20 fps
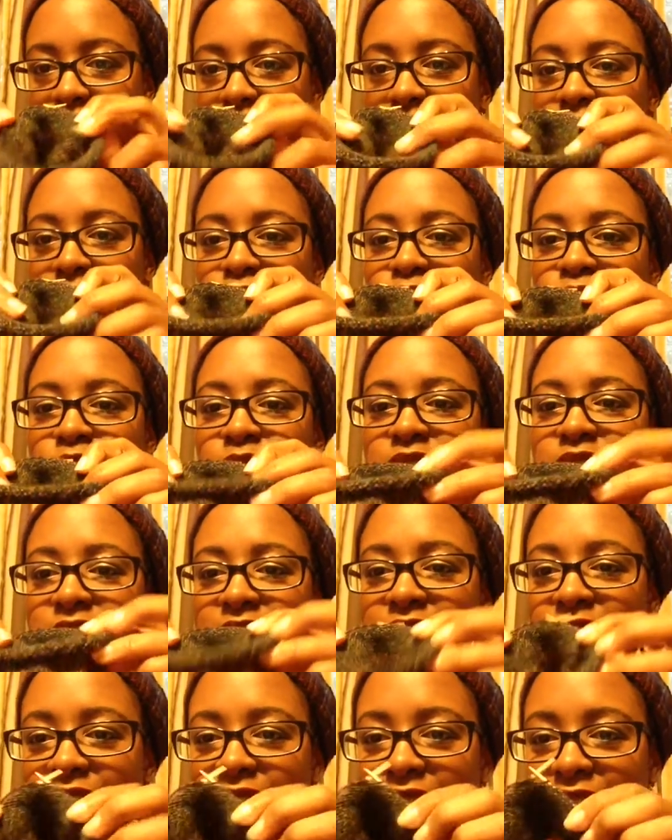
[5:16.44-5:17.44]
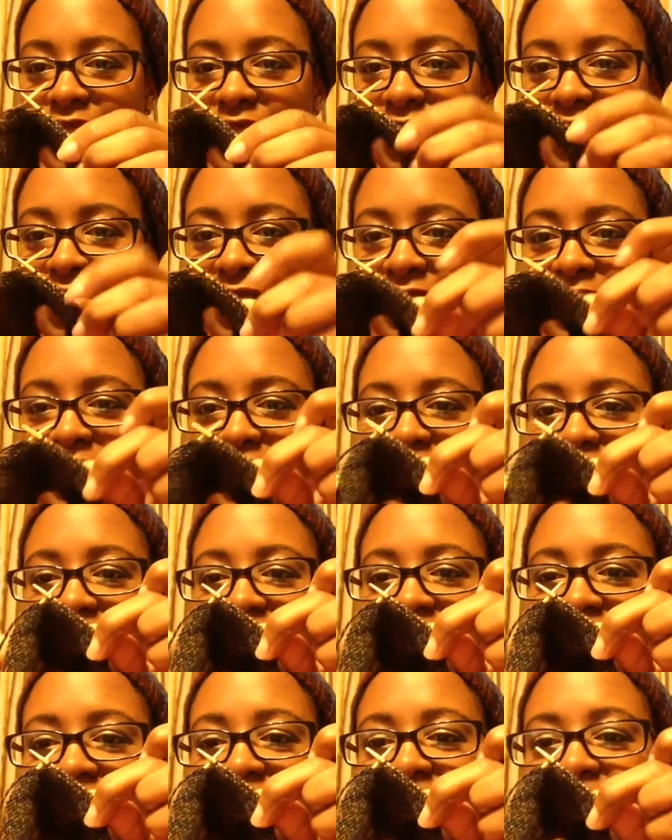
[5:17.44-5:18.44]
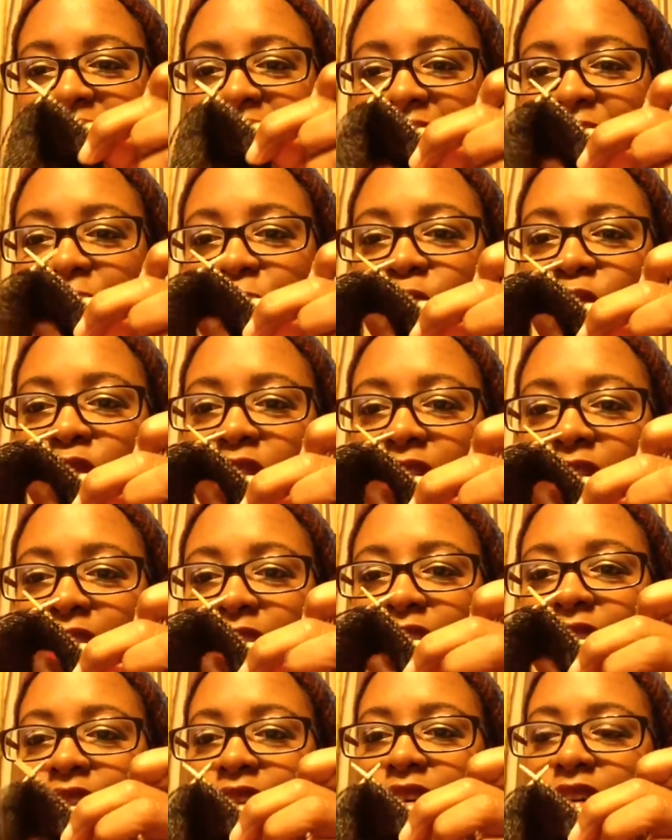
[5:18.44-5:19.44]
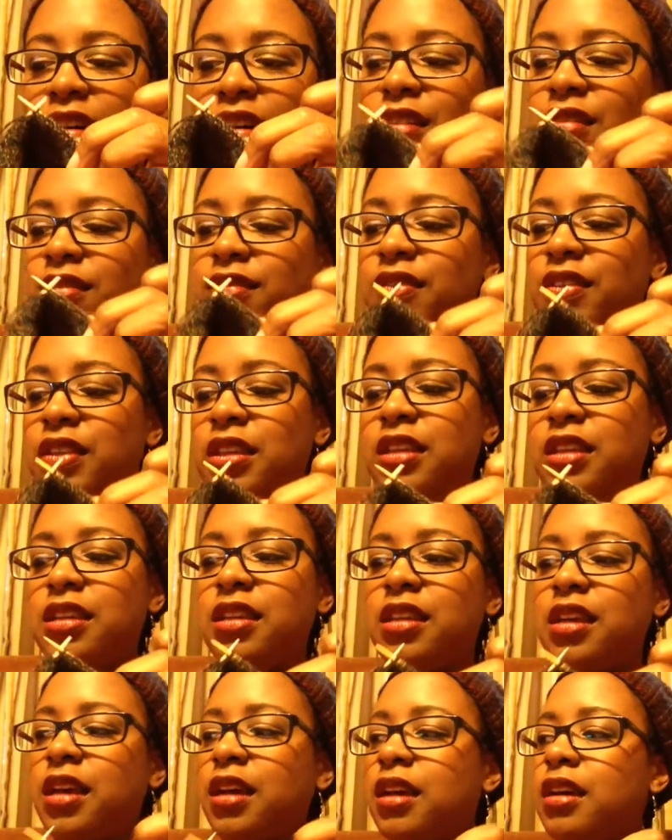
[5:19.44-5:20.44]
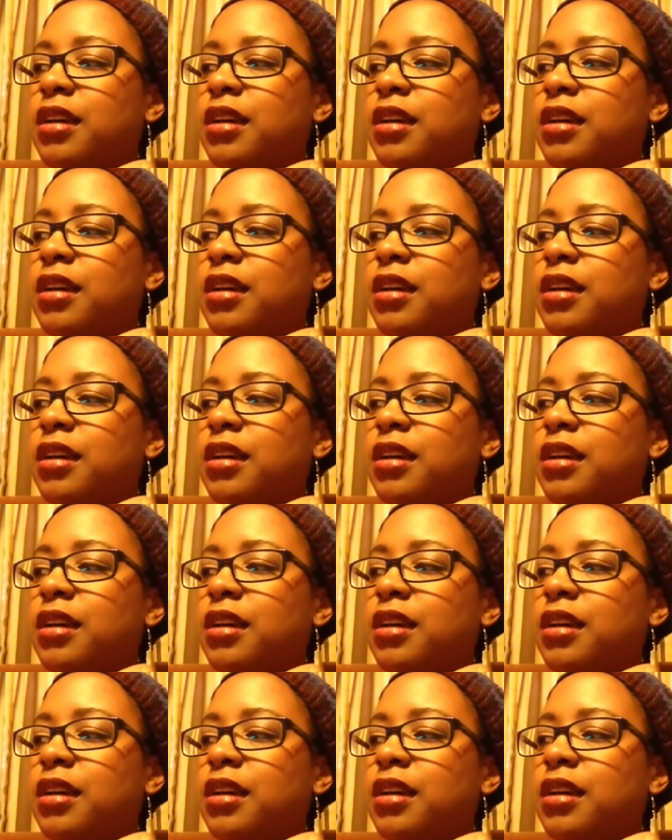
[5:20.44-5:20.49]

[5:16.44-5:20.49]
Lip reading: As you can see, I'm working on the